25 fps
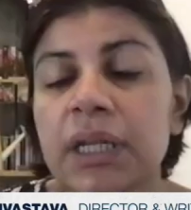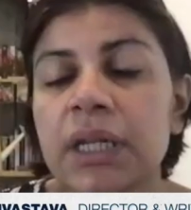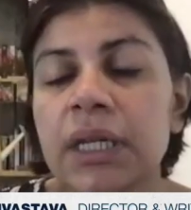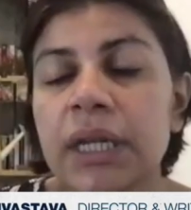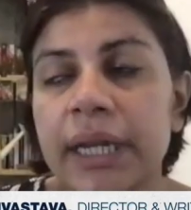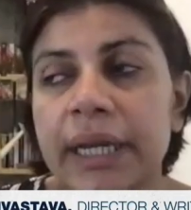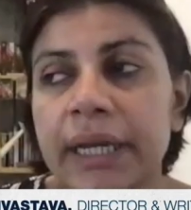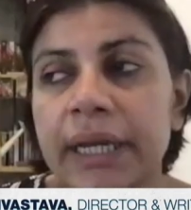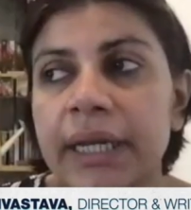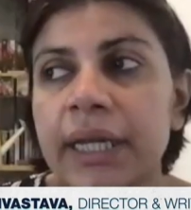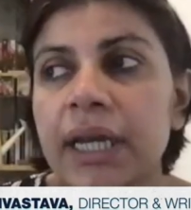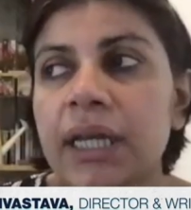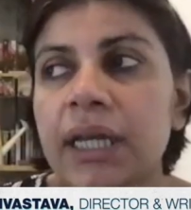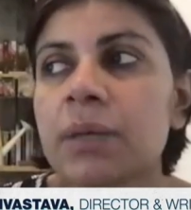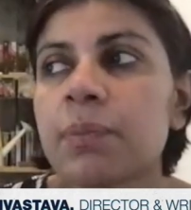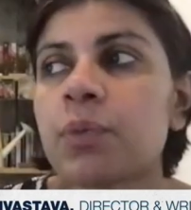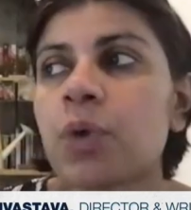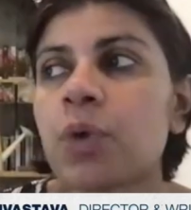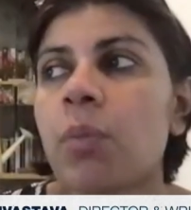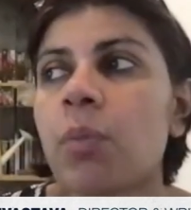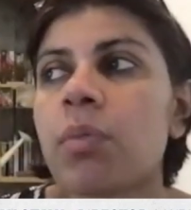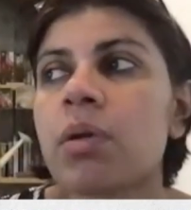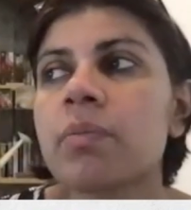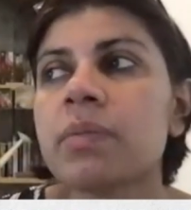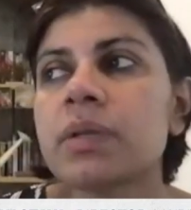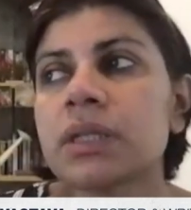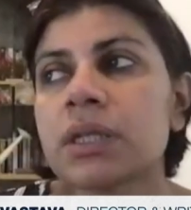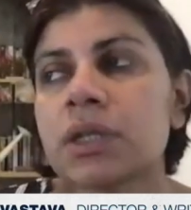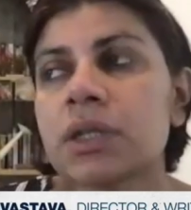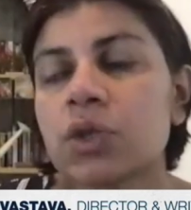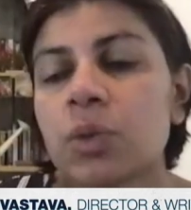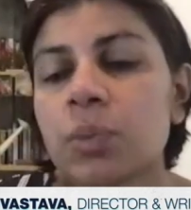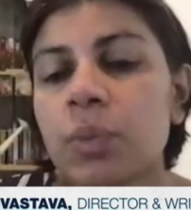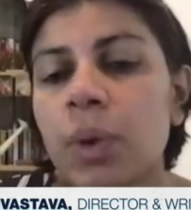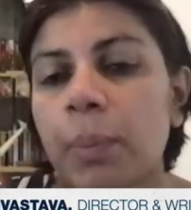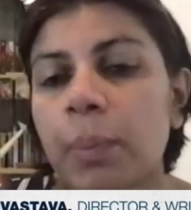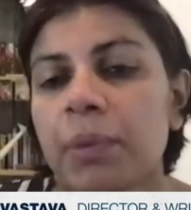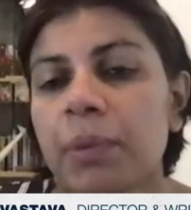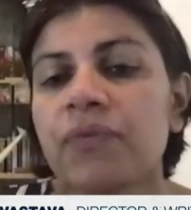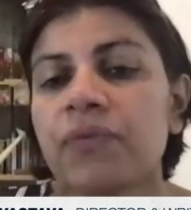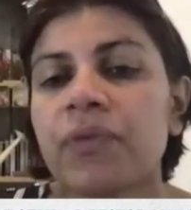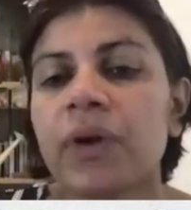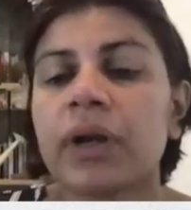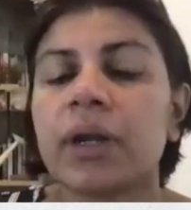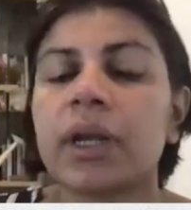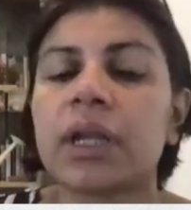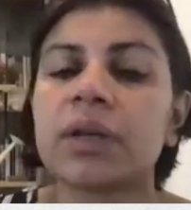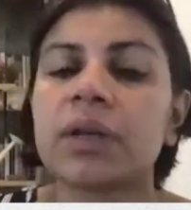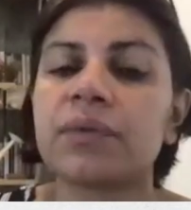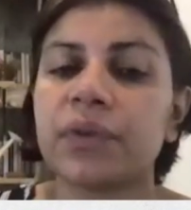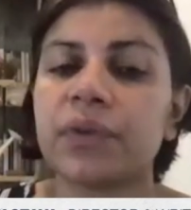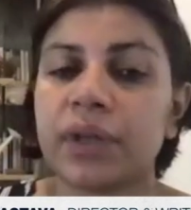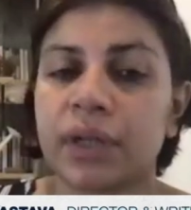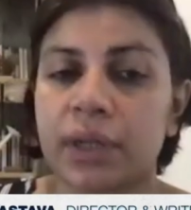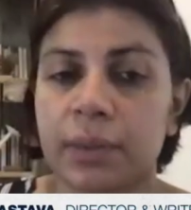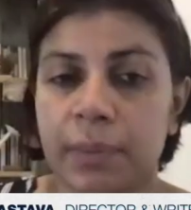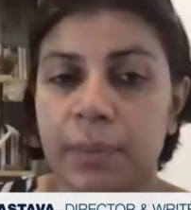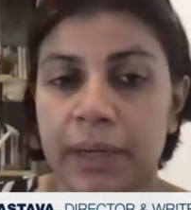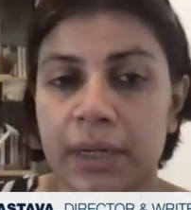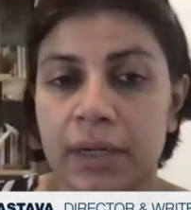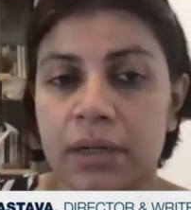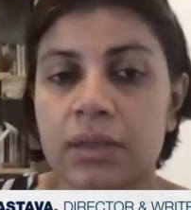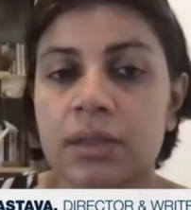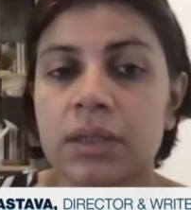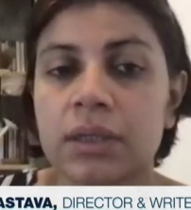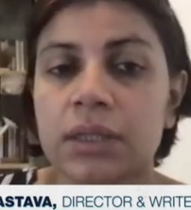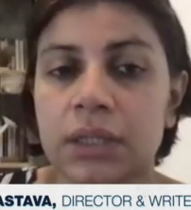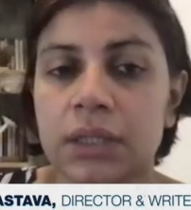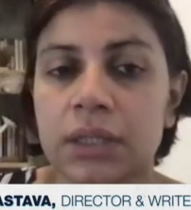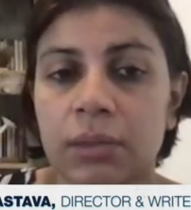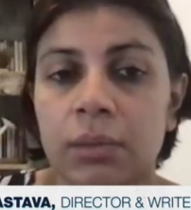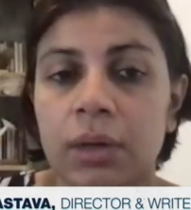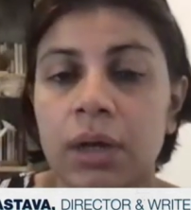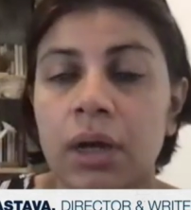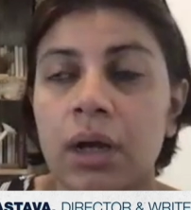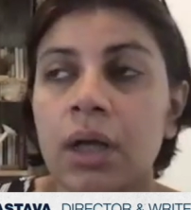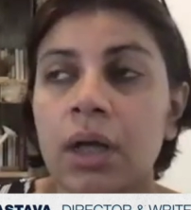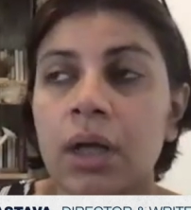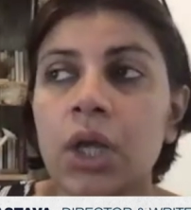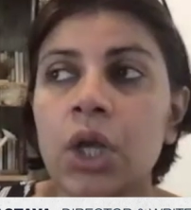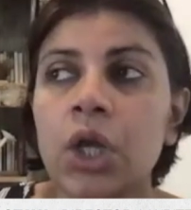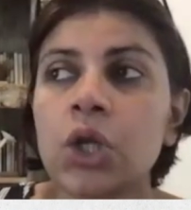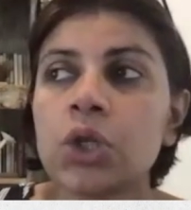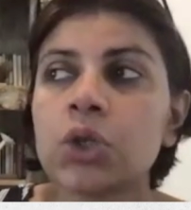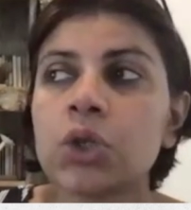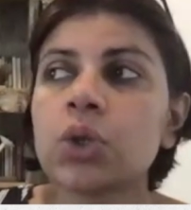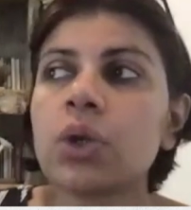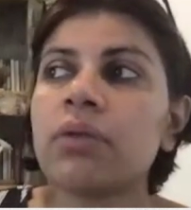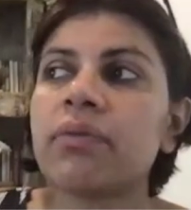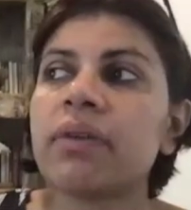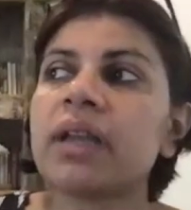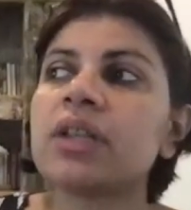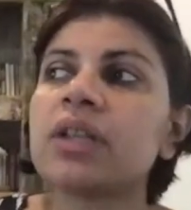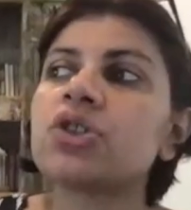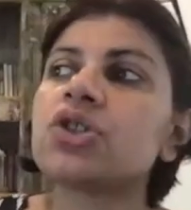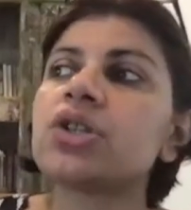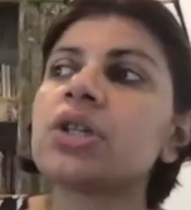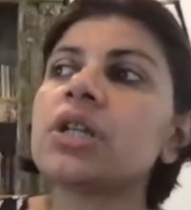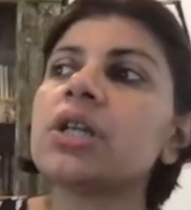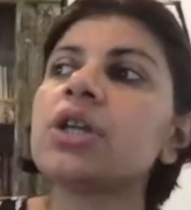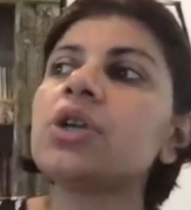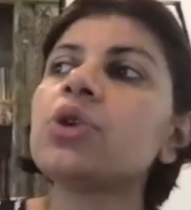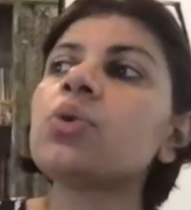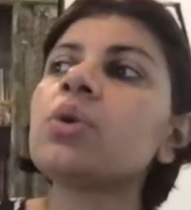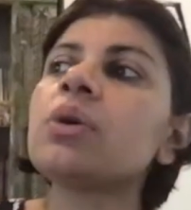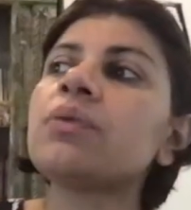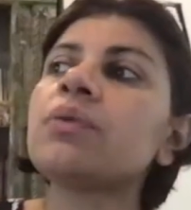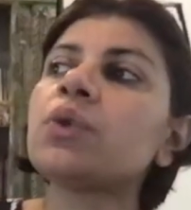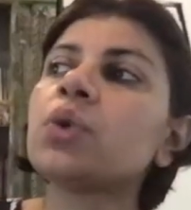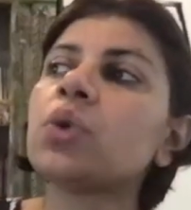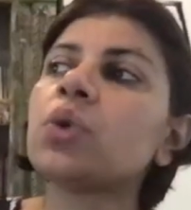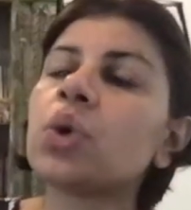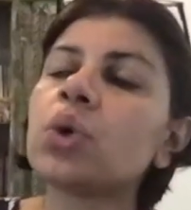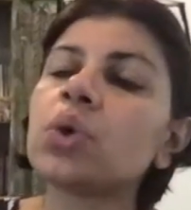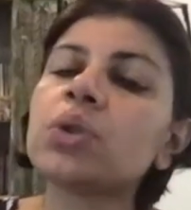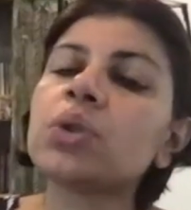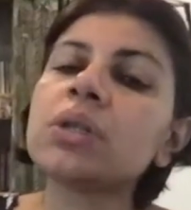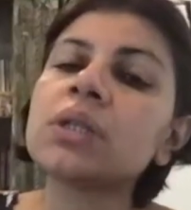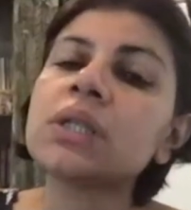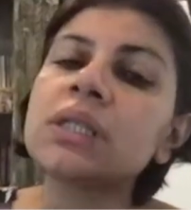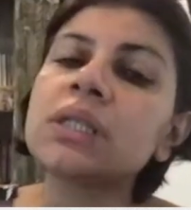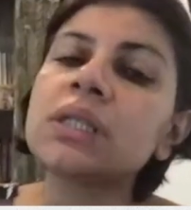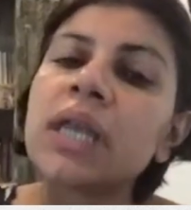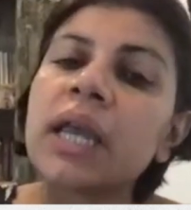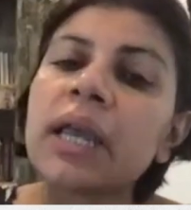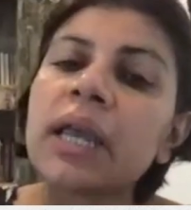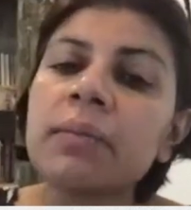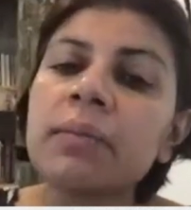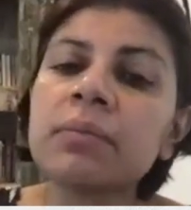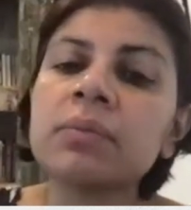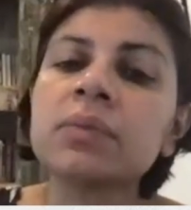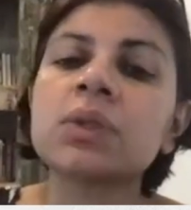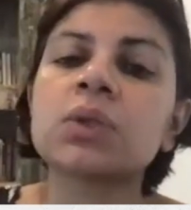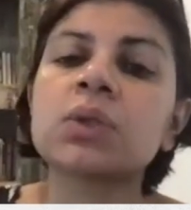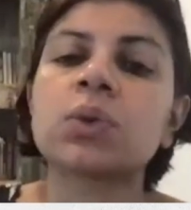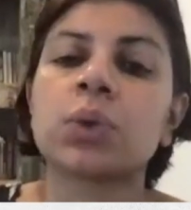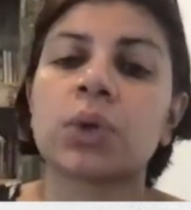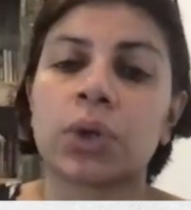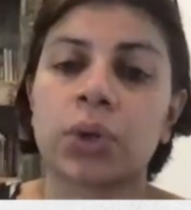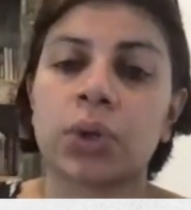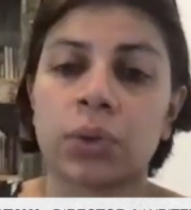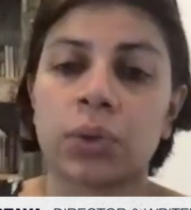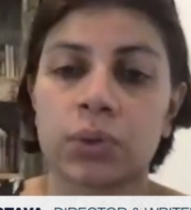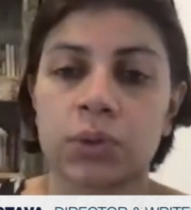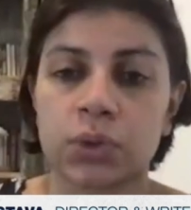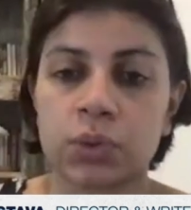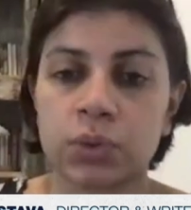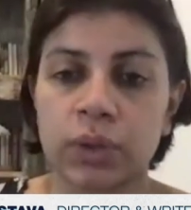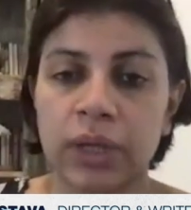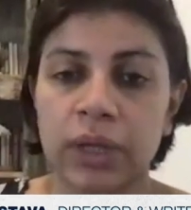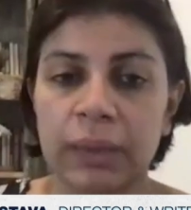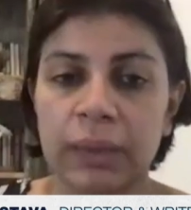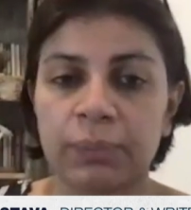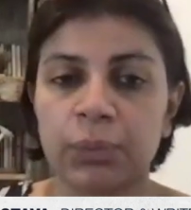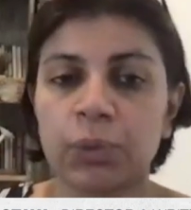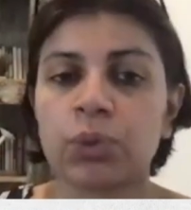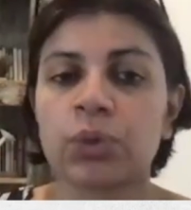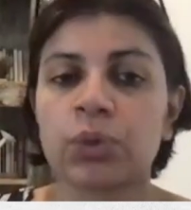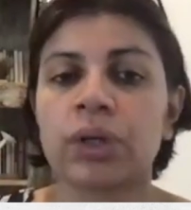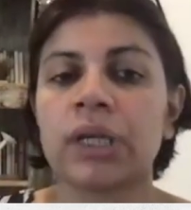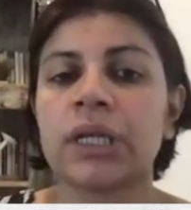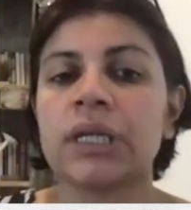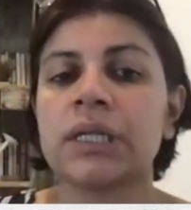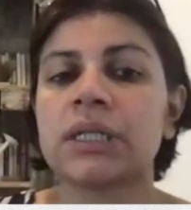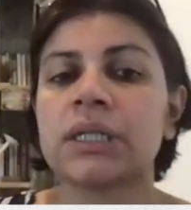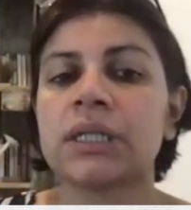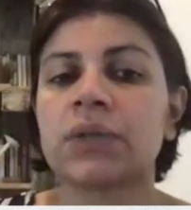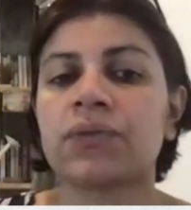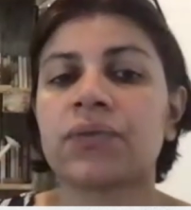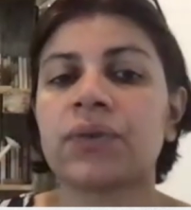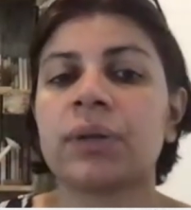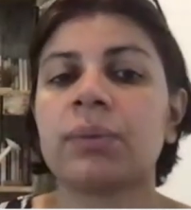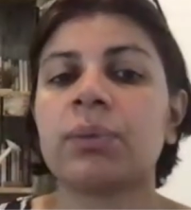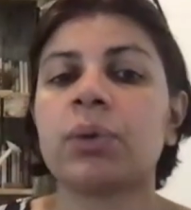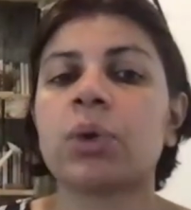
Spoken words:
In India, the problem is there's no proper funding for independent cinema. So eventually you have to go to the same studios to help you release the film.